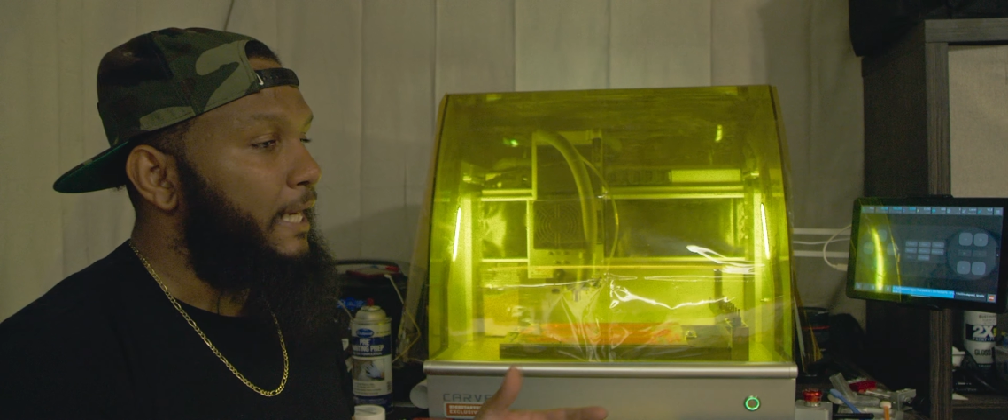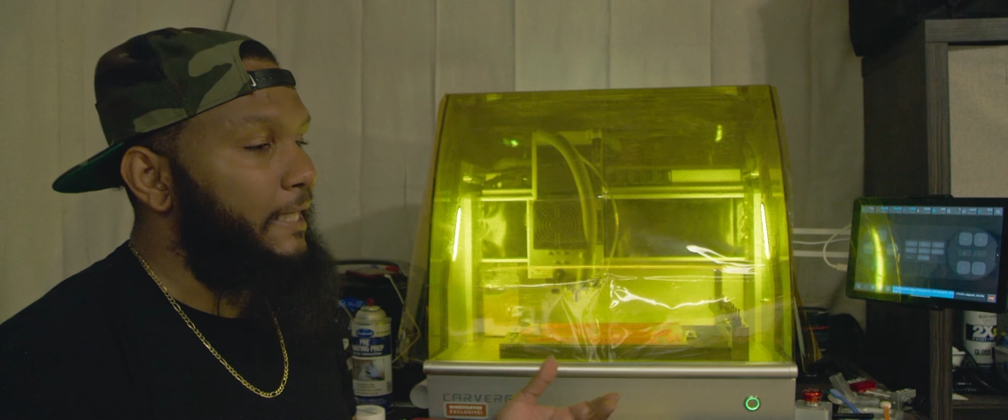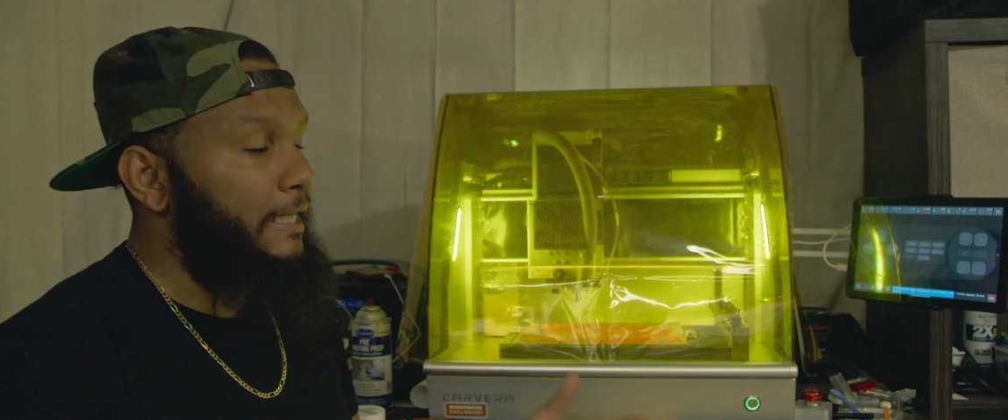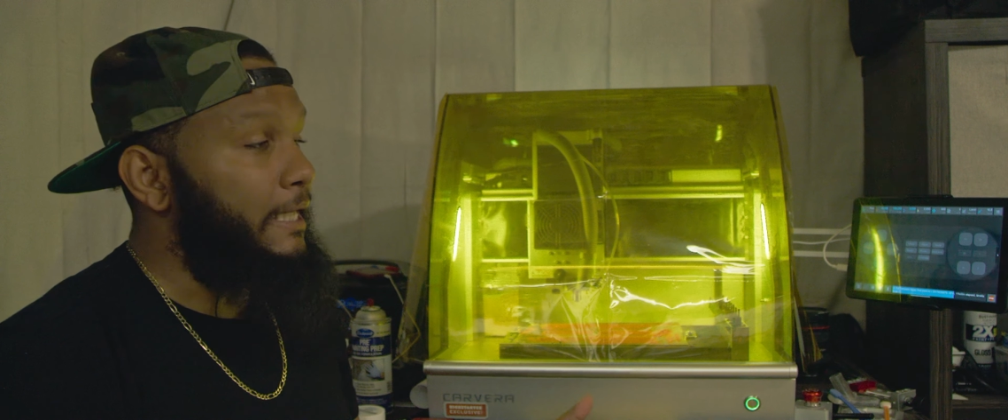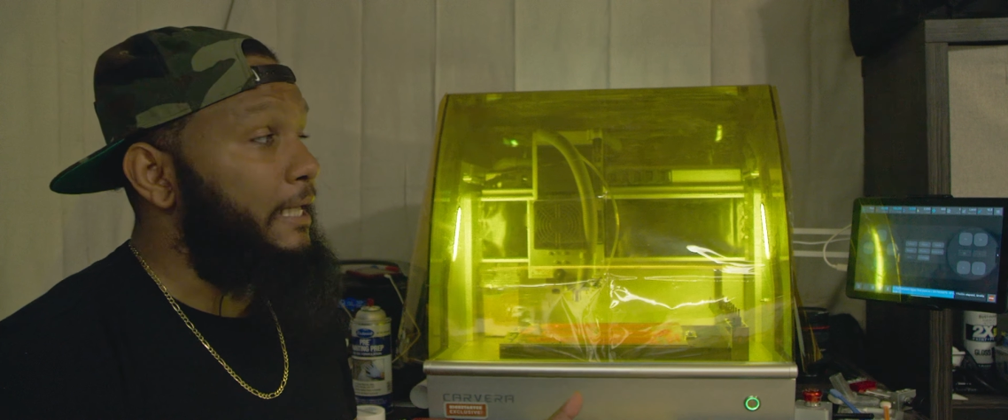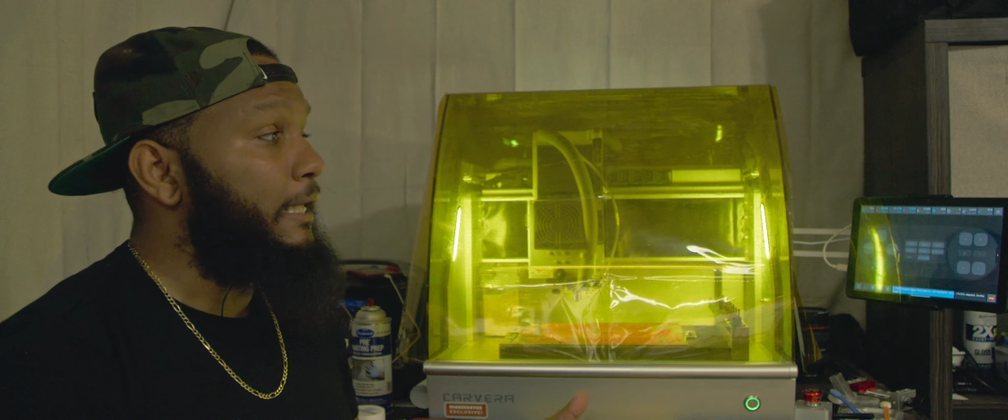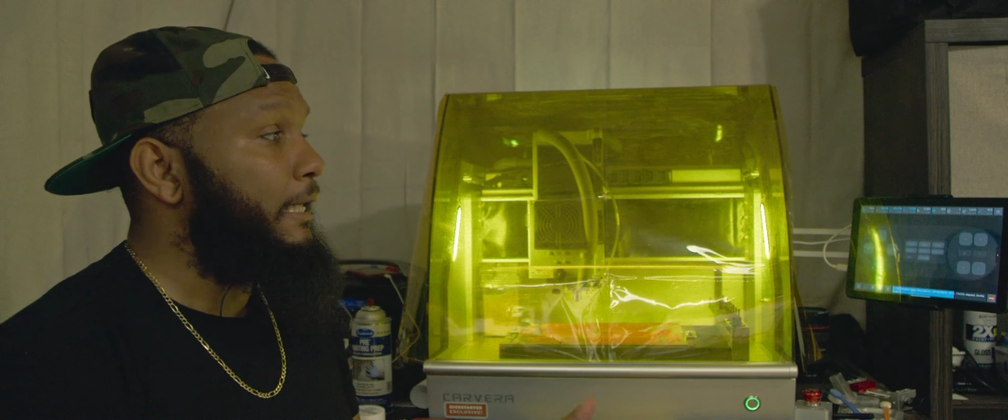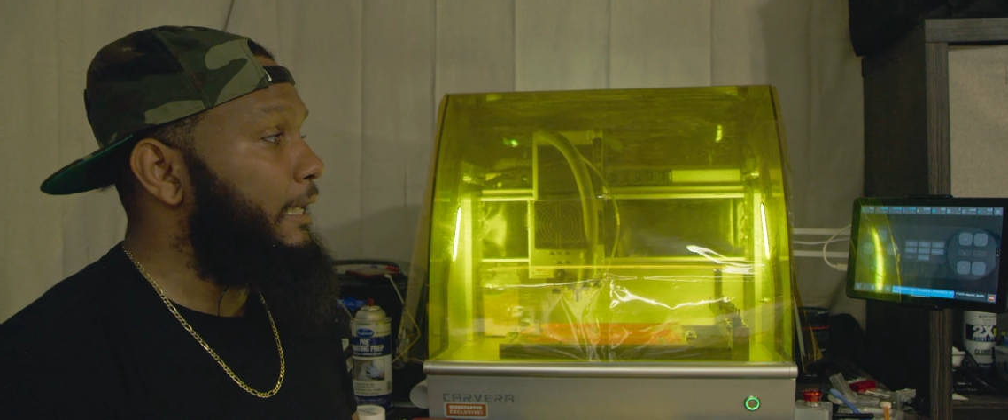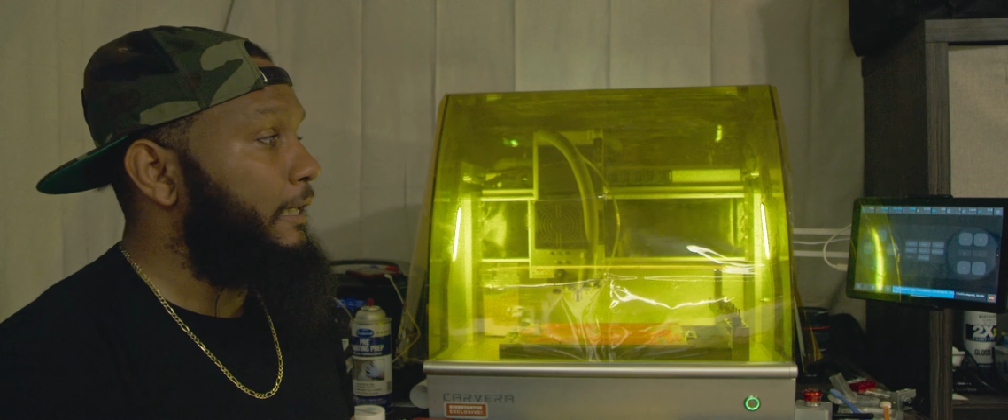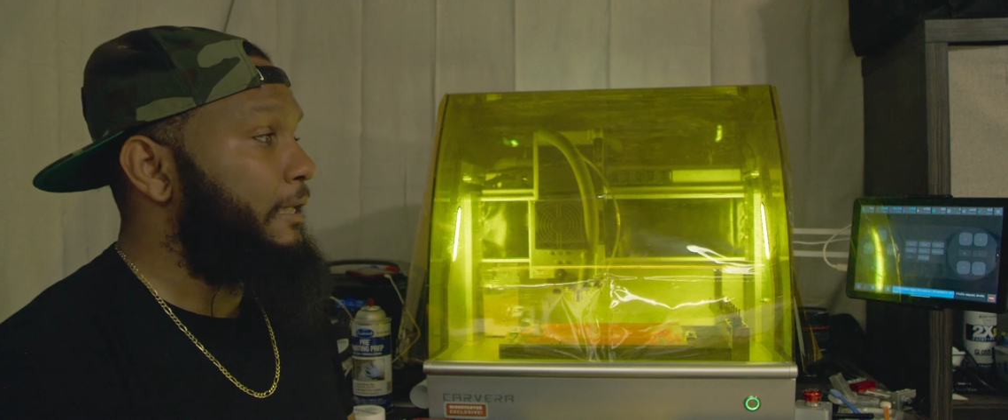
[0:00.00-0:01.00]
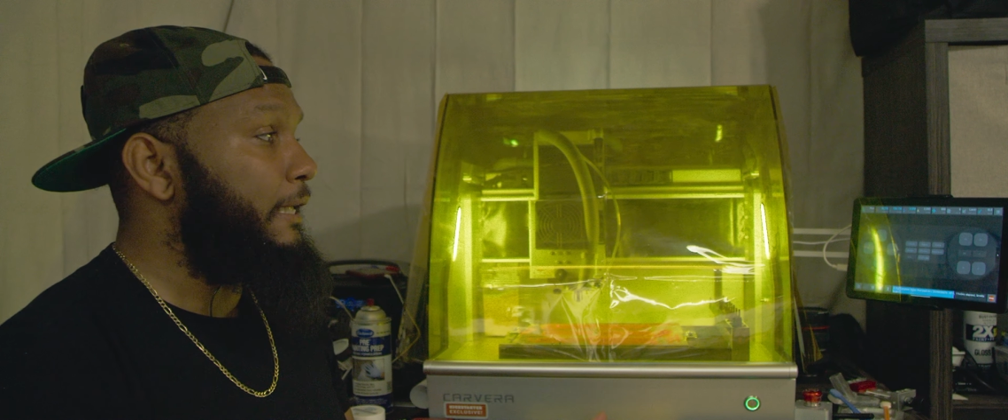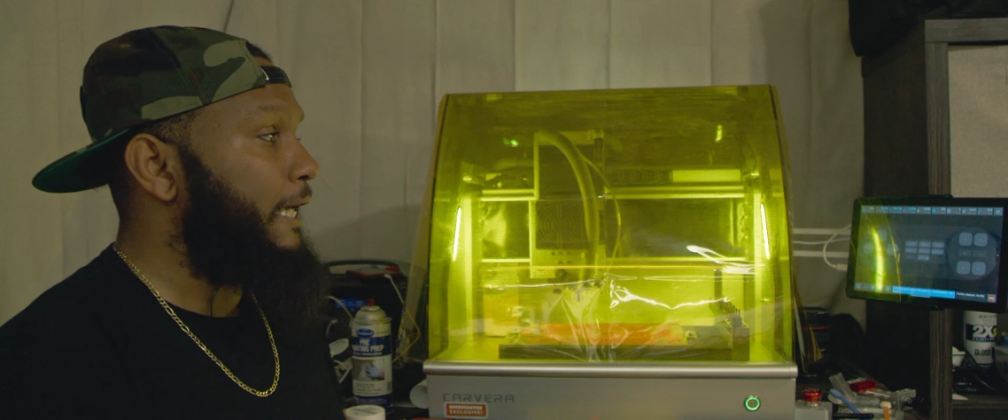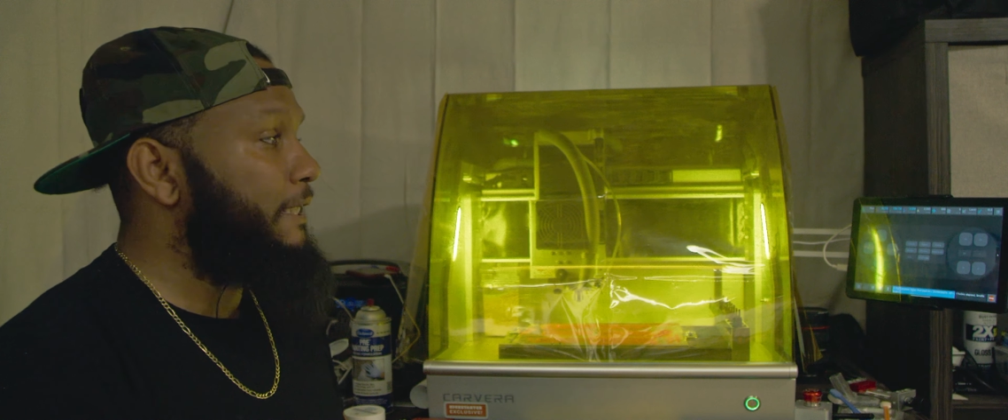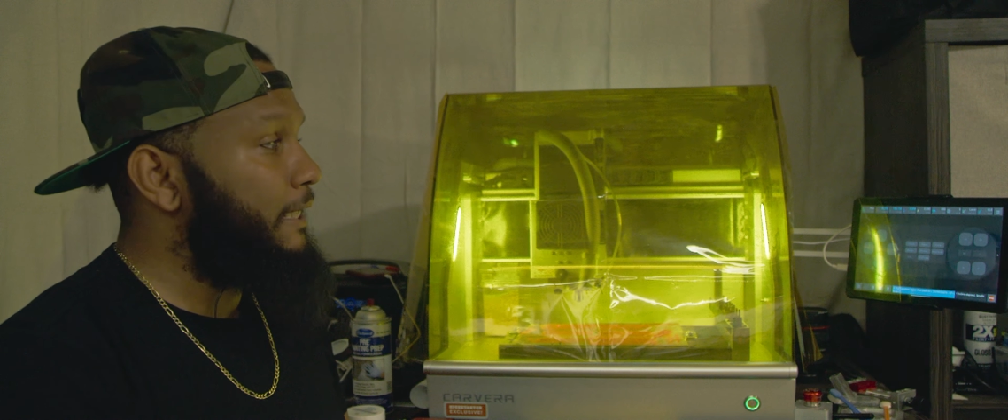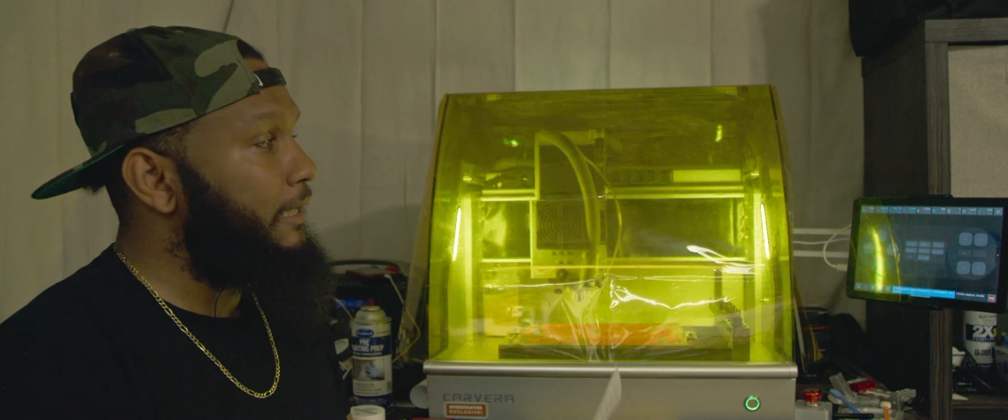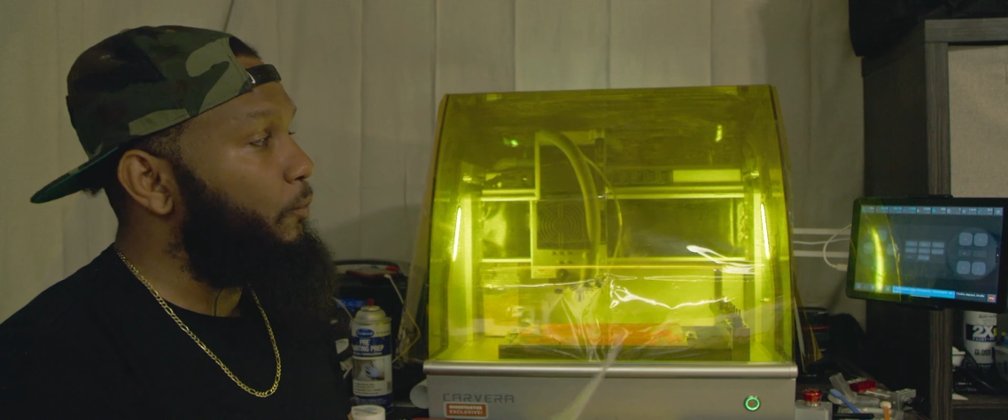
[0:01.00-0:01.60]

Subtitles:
And then it connected,